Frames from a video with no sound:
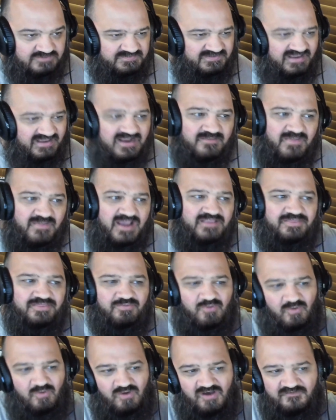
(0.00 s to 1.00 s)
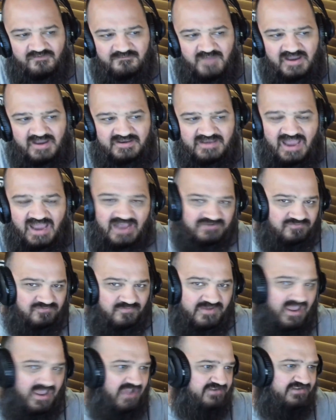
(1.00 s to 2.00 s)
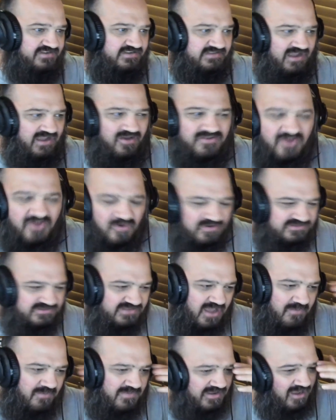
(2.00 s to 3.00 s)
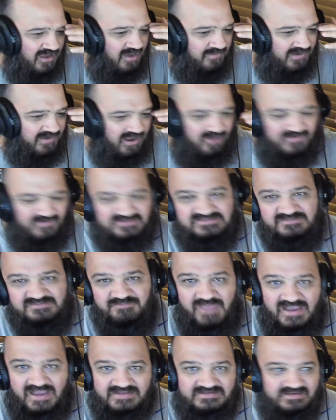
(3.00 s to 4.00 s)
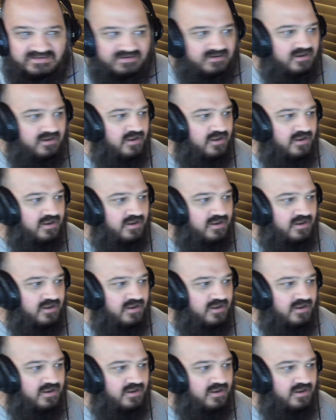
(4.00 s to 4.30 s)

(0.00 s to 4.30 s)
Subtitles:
but then it might throw off my natural reaction because I'll know what's coming up and I'll expect it.